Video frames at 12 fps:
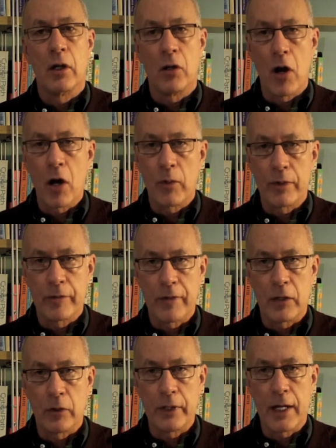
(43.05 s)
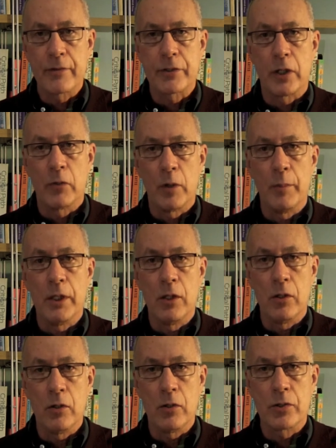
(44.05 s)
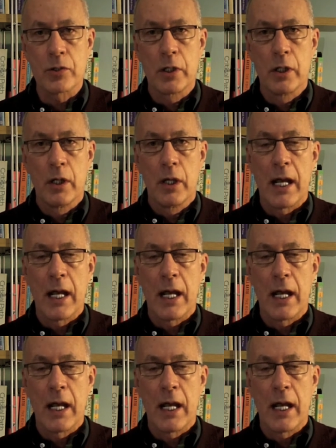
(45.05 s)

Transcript: along with the federal deficit, will be used